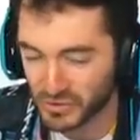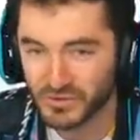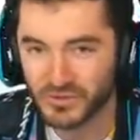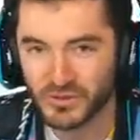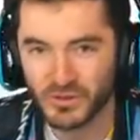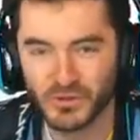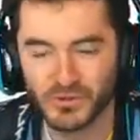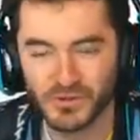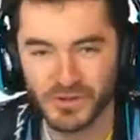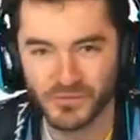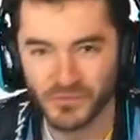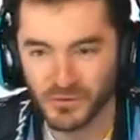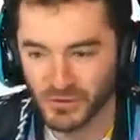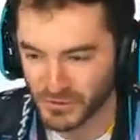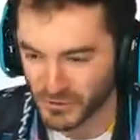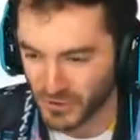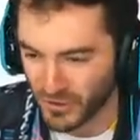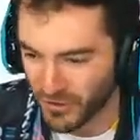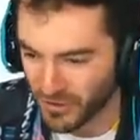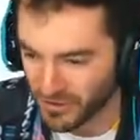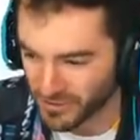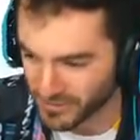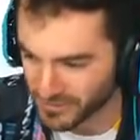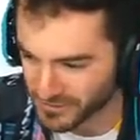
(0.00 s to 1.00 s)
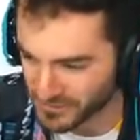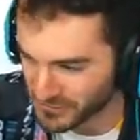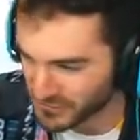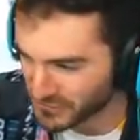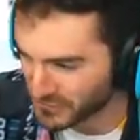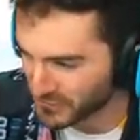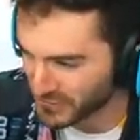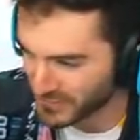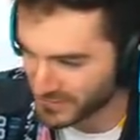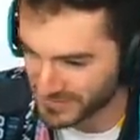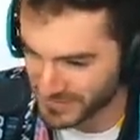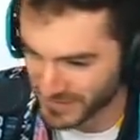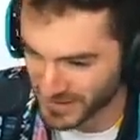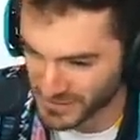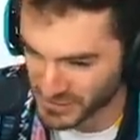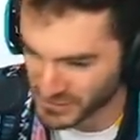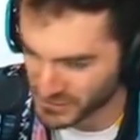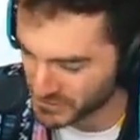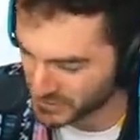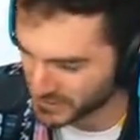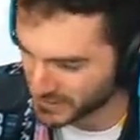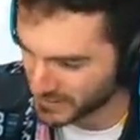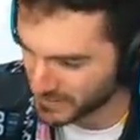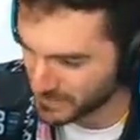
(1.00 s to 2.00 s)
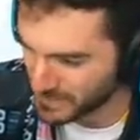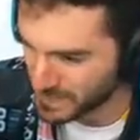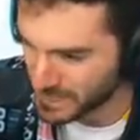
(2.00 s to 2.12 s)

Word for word: two different cars, essentially,